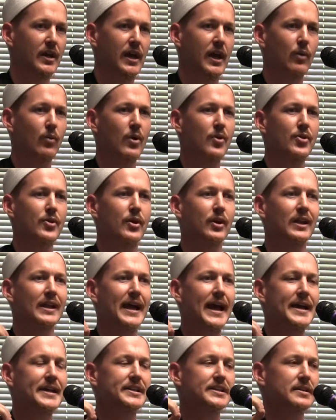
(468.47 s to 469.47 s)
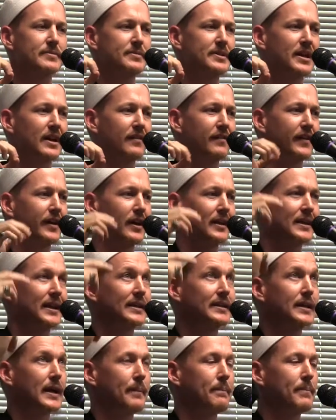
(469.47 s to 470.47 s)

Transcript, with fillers: and were their light to be unveiled, that